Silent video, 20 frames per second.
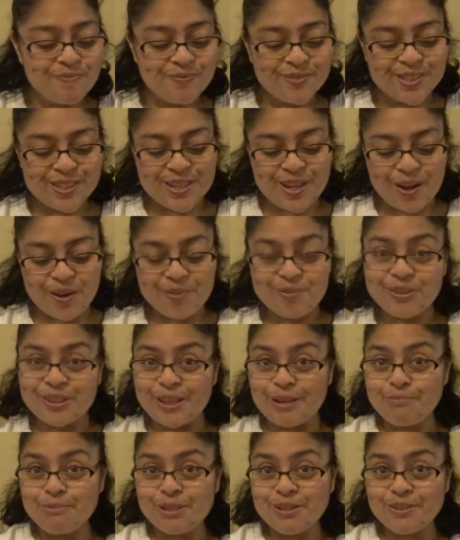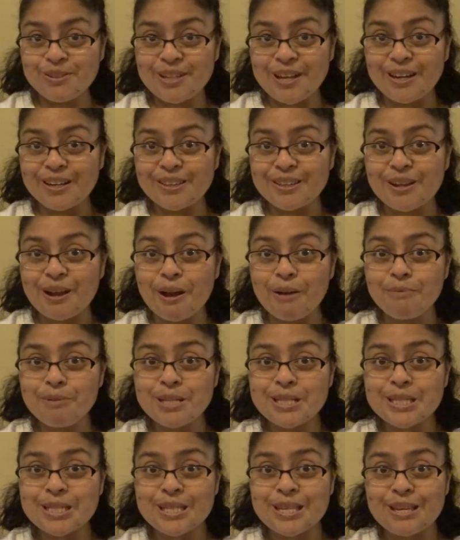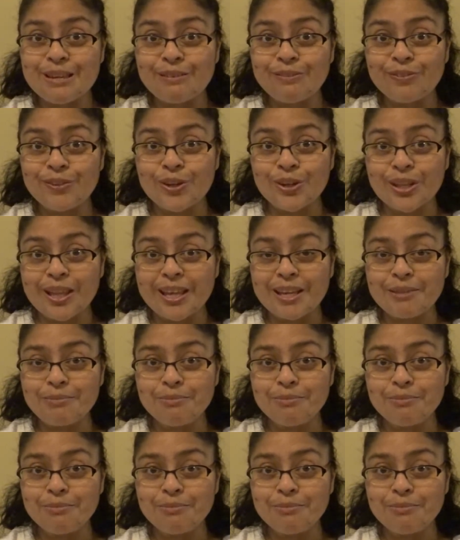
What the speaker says: So let me know down in the comments if you're like